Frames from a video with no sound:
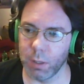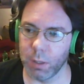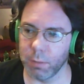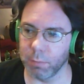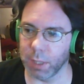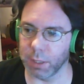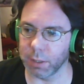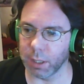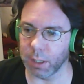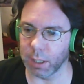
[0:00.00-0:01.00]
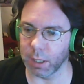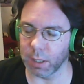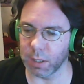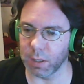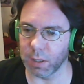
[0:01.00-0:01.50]
But
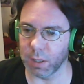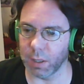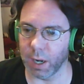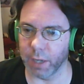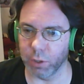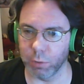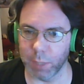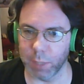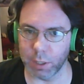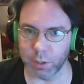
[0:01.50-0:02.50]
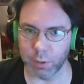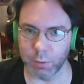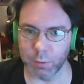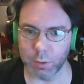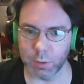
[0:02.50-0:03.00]
I do mean to
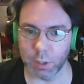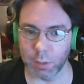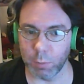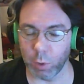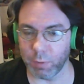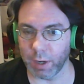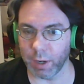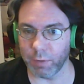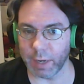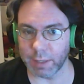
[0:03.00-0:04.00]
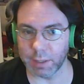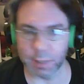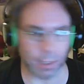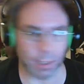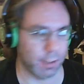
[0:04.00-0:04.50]
do some more Final Fantasy
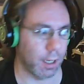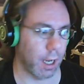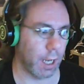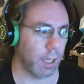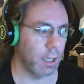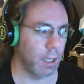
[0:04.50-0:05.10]
VI tonight.